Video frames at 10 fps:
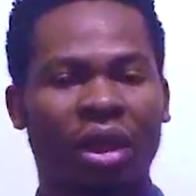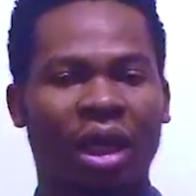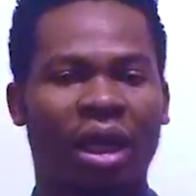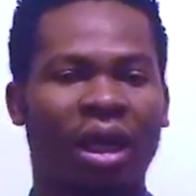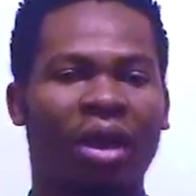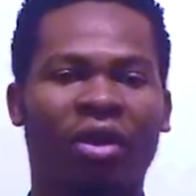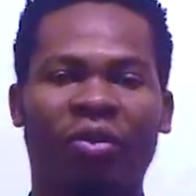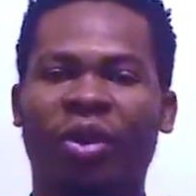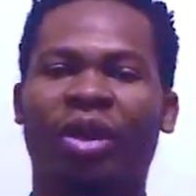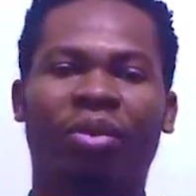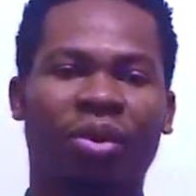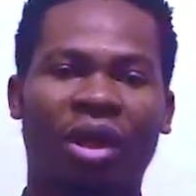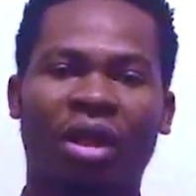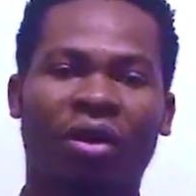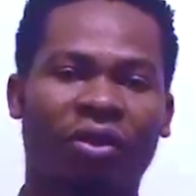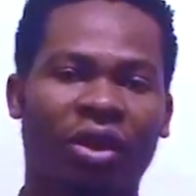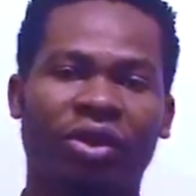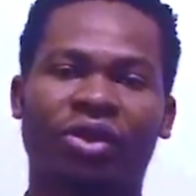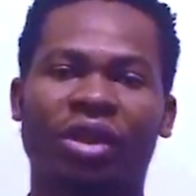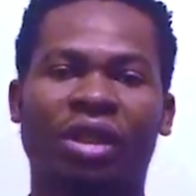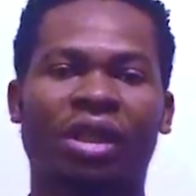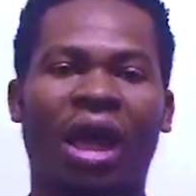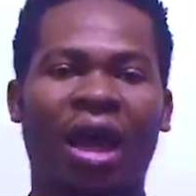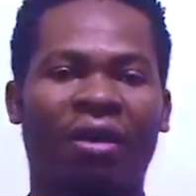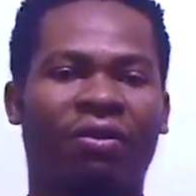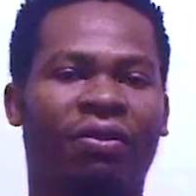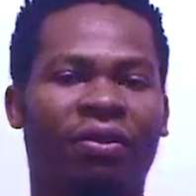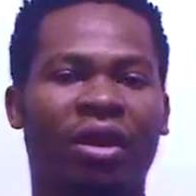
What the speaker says: A lot of people, a lot of countries have